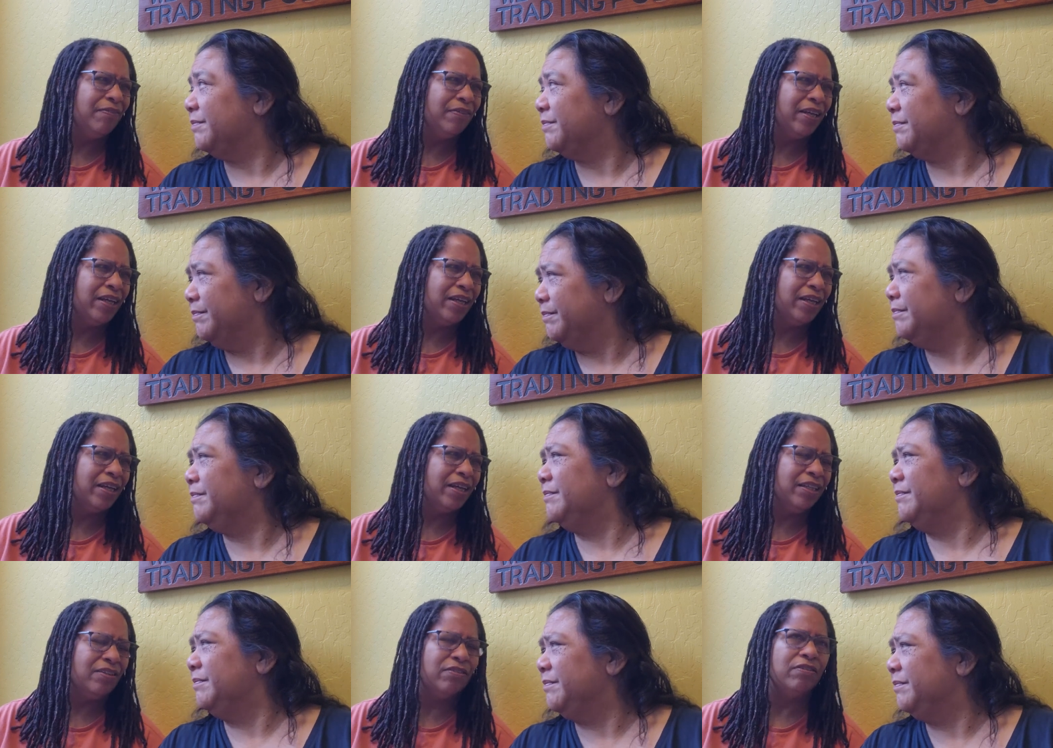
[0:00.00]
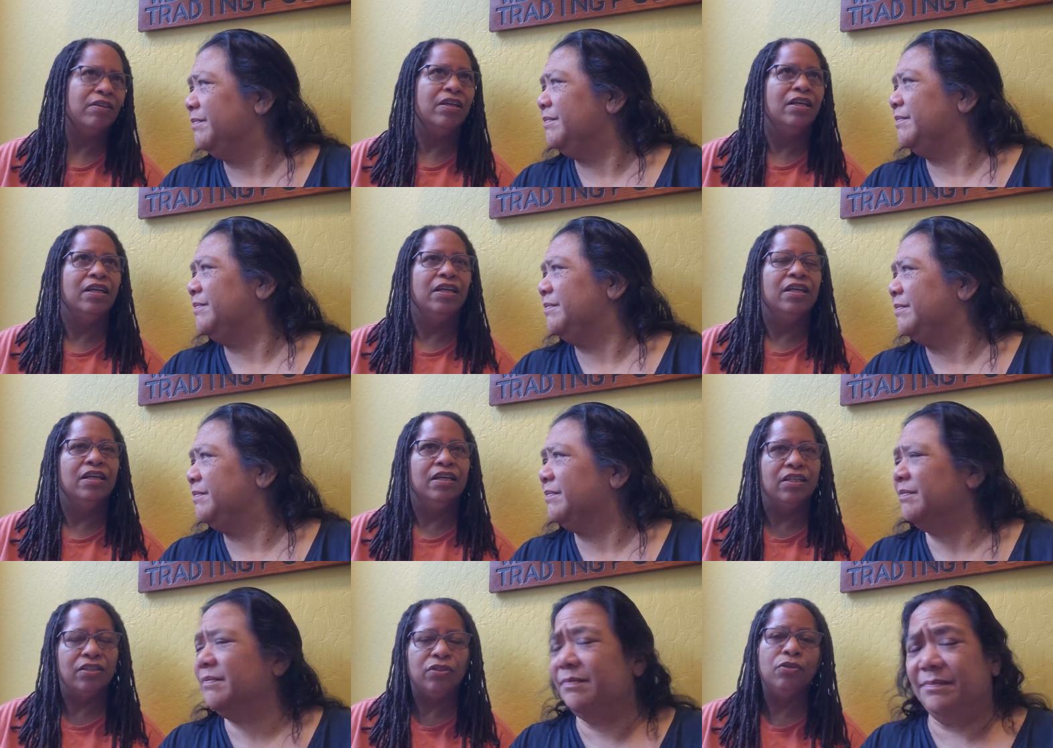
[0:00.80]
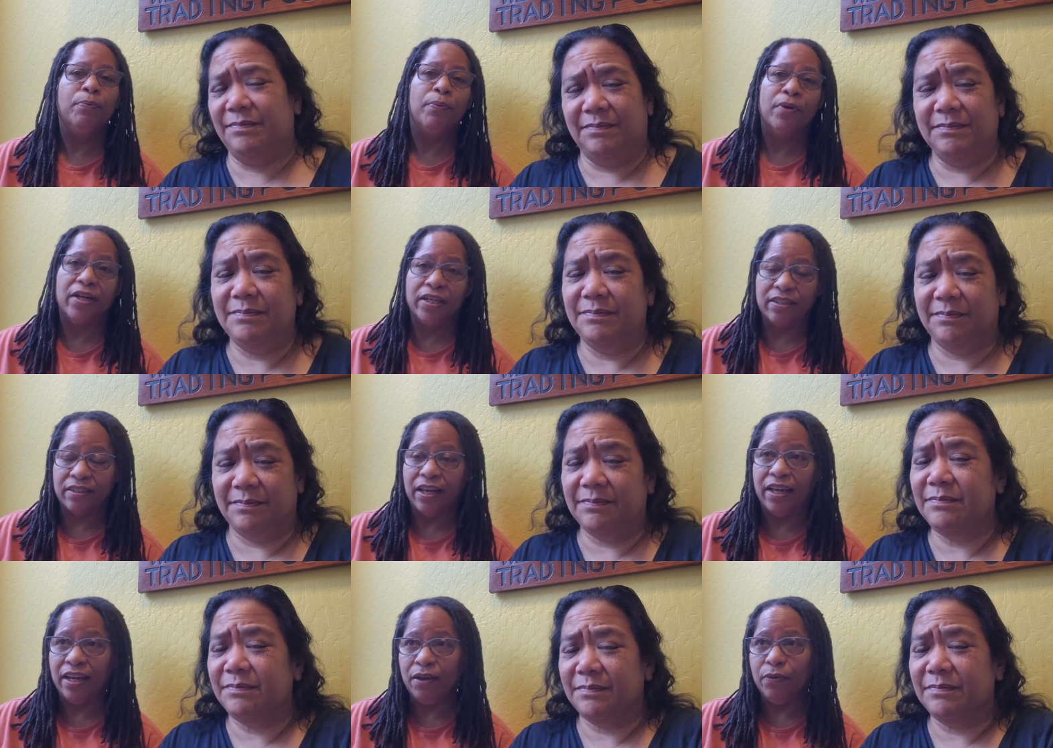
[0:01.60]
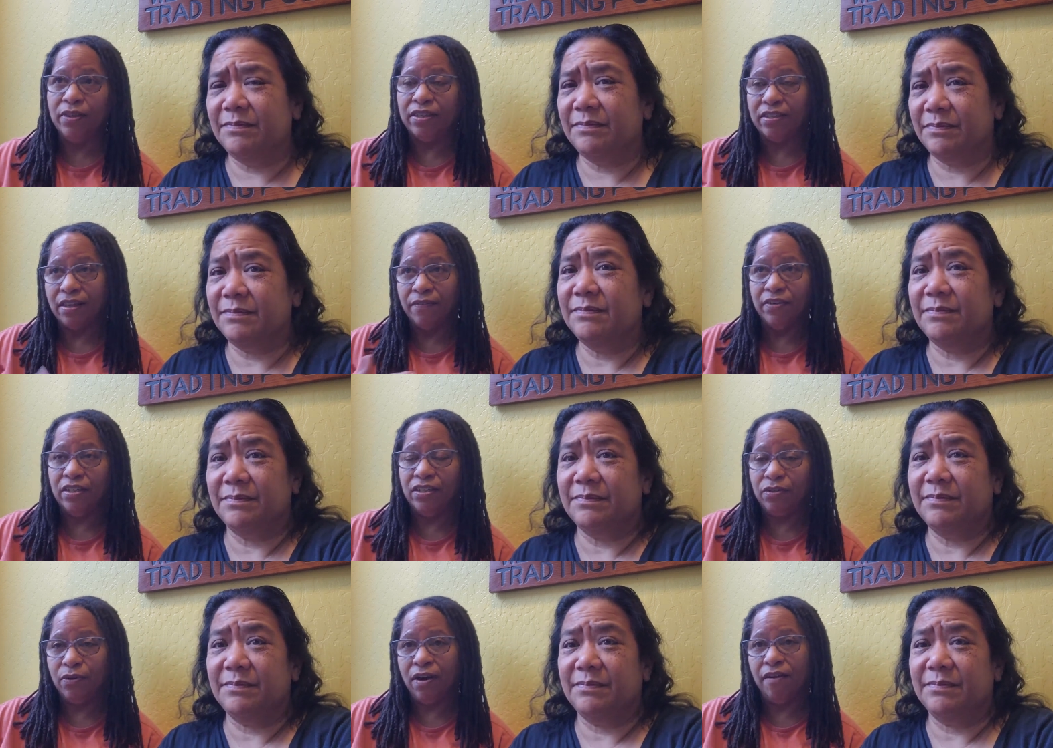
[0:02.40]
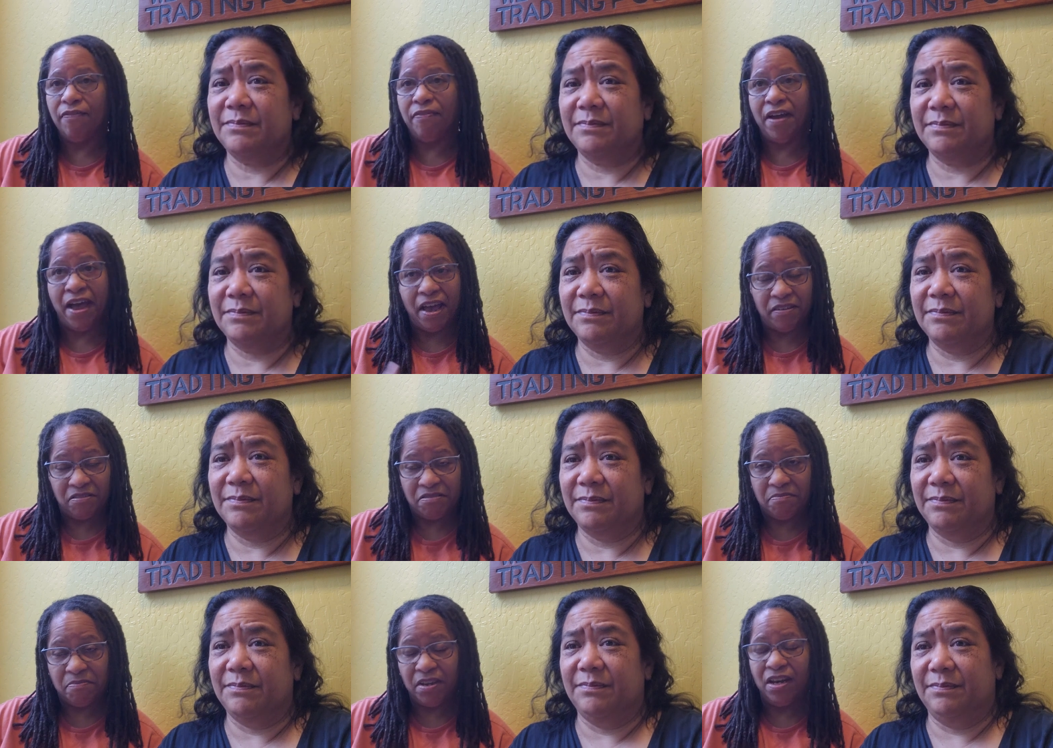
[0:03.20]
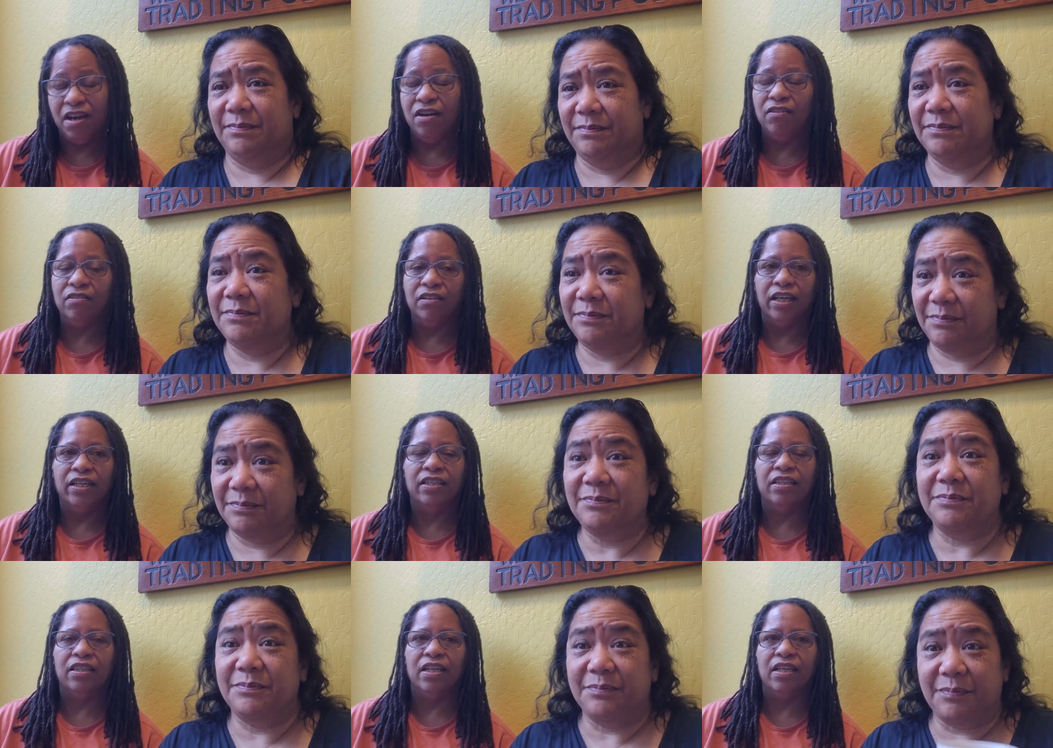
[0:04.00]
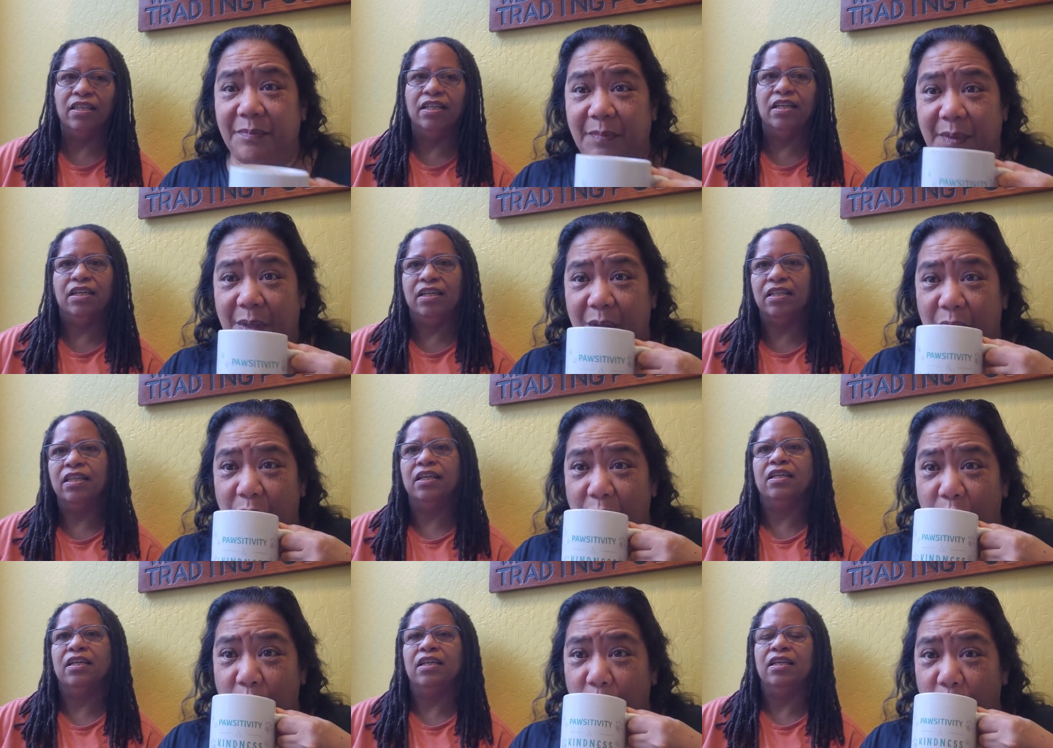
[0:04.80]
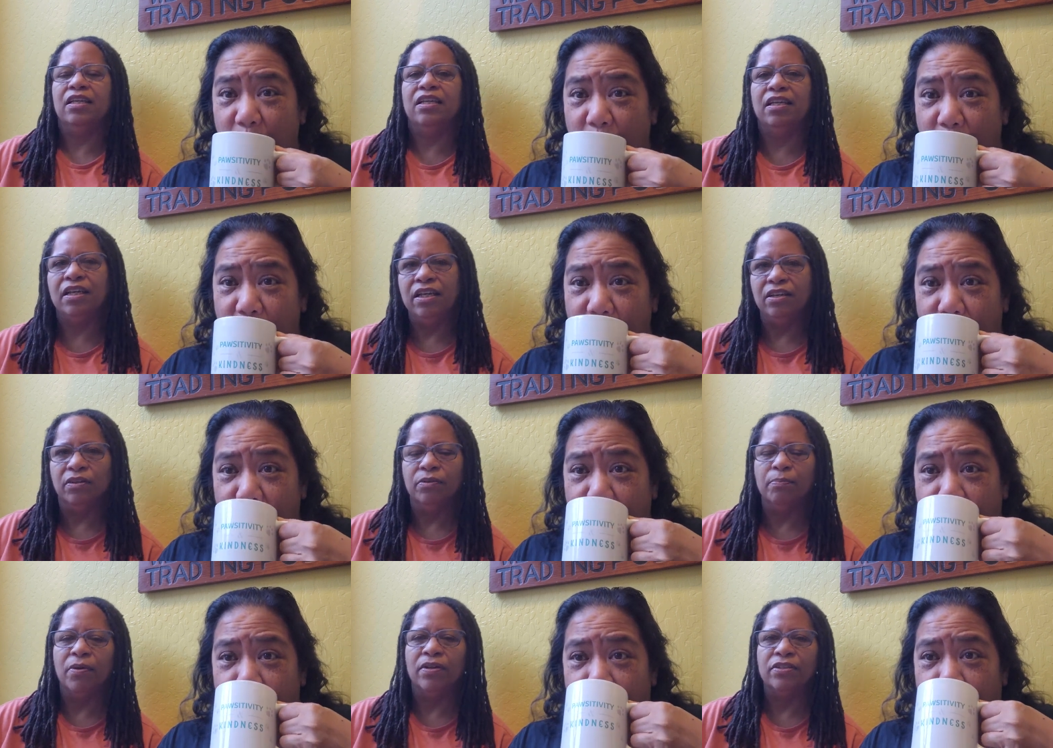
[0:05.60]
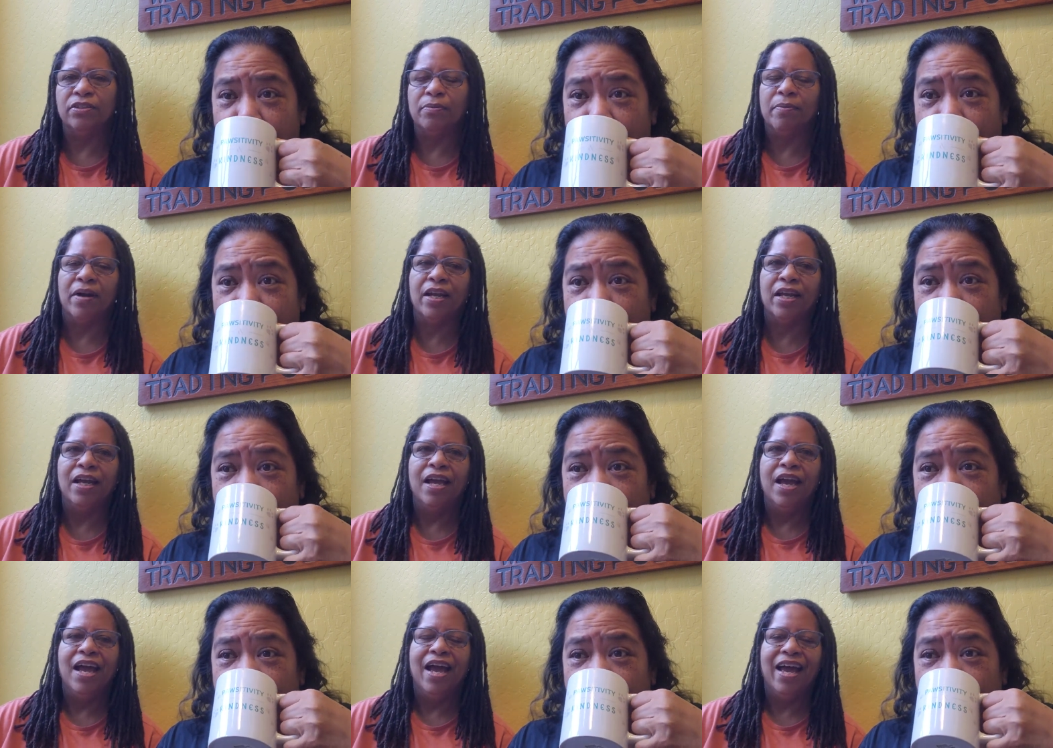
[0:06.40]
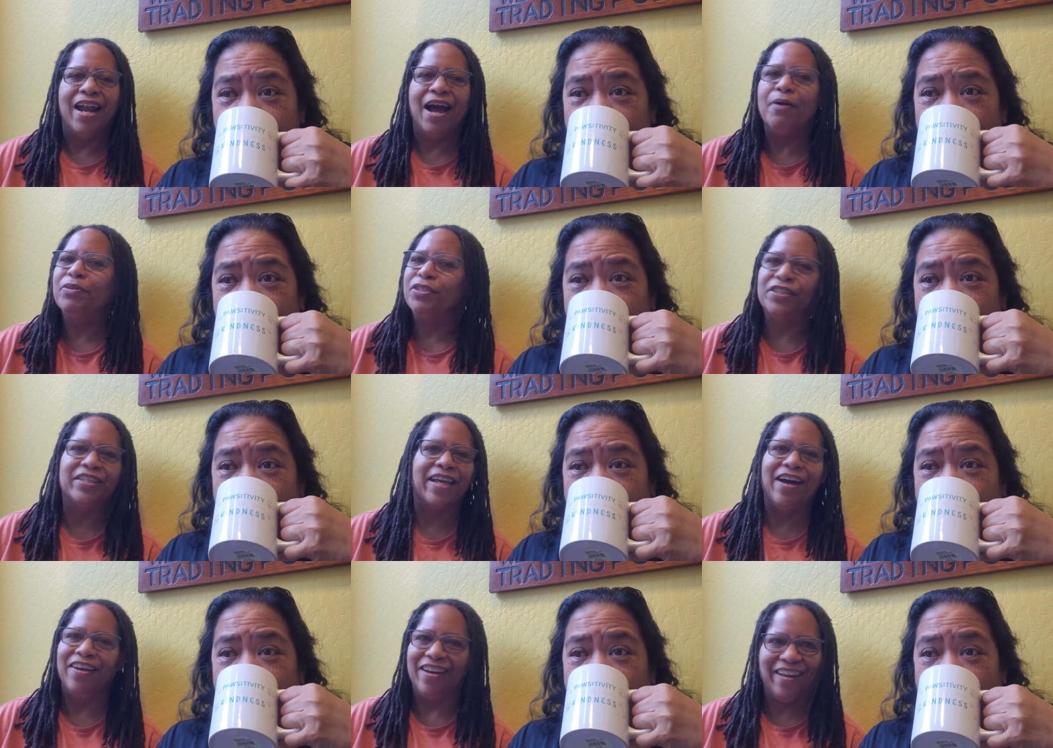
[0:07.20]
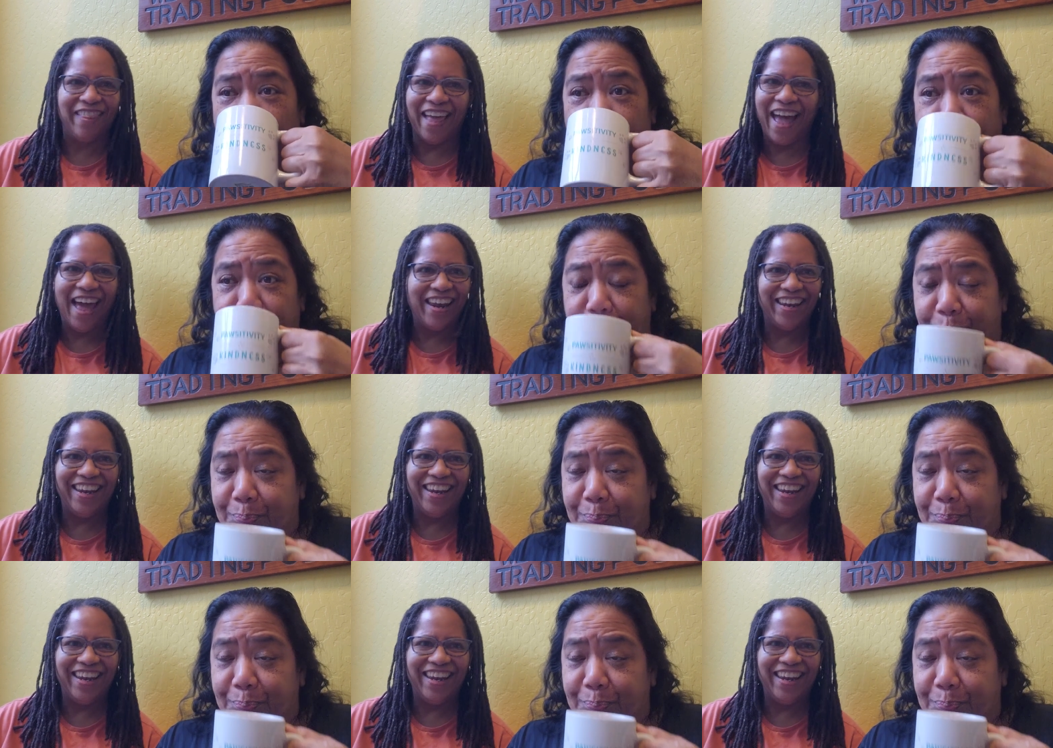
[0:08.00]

Speaker 1: Like mm-hmm. it's super exciting with a 72 hour fast. You know, like to think that it that it can heal parts of your body. And I was just counting on that.